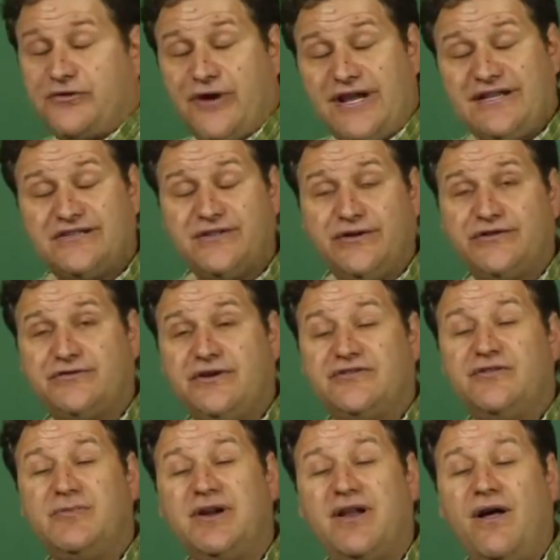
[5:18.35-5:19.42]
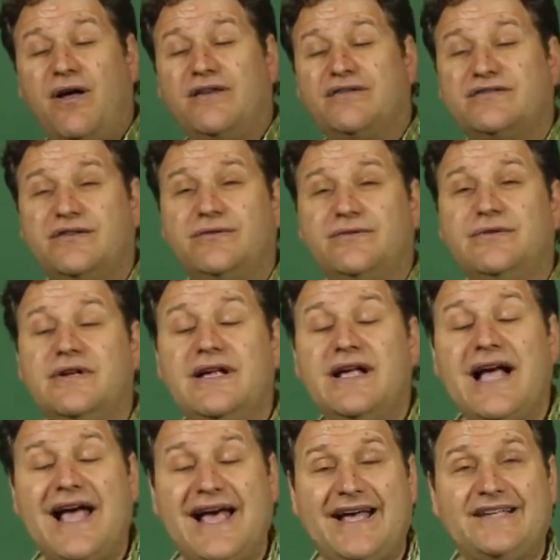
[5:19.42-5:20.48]
for creating soil structure, but it also
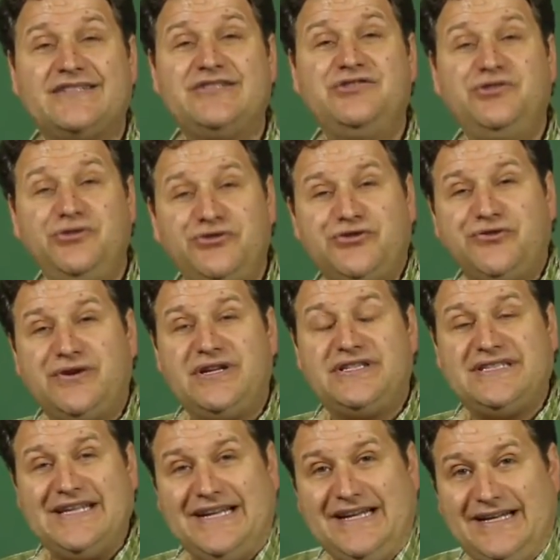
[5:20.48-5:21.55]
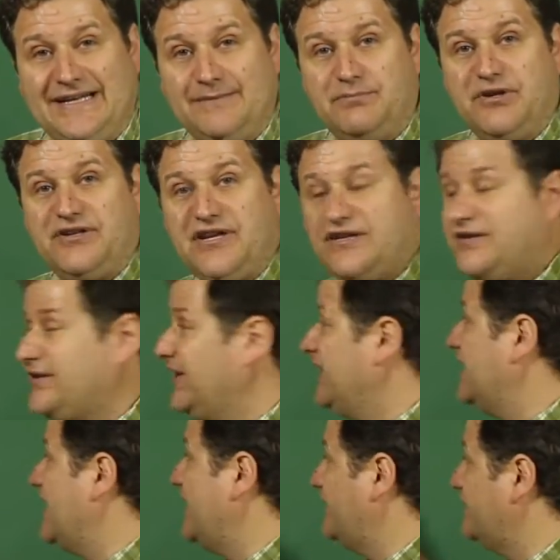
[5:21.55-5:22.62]
has nutrients in it, particularly
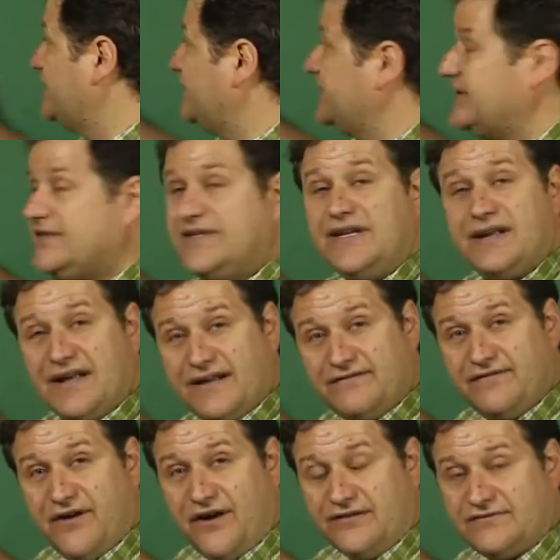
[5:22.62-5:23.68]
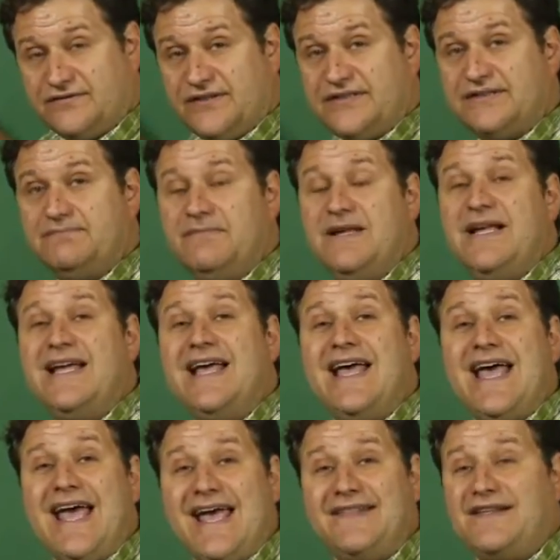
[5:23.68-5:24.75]
nitrogen and phosphorus.
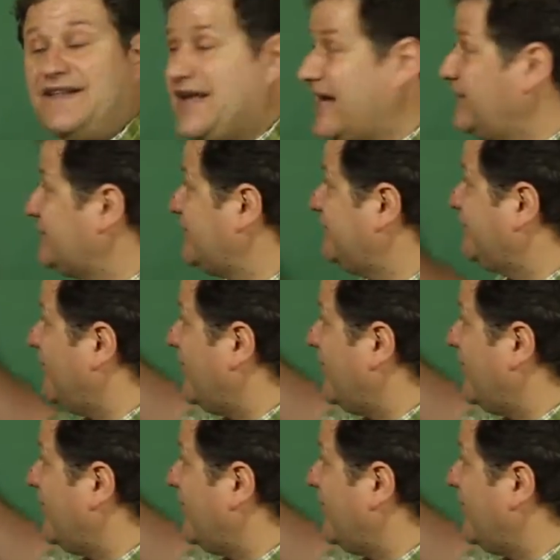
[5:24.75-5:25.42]
And the nitrogen